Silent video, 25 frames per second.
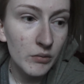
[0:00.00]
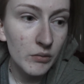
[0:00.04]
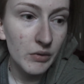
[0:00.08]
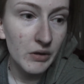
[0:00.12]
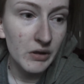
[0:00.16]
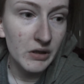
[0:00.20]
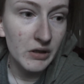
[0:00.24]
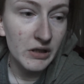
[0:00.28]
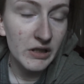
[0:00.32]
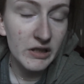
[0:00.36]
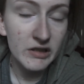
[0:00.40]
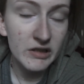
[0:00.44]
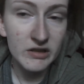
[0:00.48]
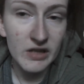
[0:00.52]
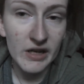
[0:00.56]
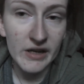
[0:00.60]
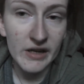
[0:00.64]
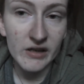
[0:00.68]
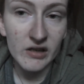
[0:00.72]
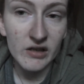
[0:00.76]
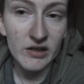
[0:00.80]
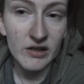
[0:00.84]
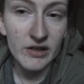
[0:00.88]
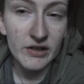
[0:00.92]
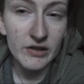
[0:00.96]
but he's
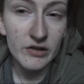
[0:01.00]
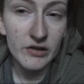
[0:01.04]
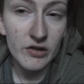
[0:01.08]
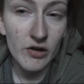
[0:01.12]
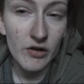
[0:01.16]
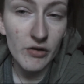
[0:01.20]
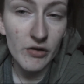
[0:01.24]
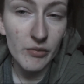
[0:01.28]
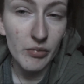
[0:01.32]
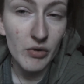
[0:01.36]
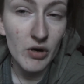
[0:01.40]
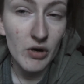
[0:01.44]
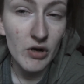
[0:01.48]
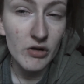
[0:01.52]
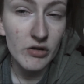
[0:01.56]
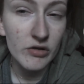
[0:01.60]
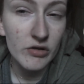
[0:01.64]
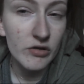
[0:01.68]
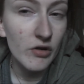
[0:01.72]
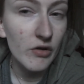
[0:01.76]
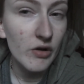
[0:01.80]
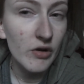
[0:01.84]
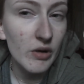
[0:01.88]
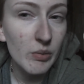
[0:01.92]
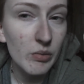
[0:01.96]
taken his toothbrush, so he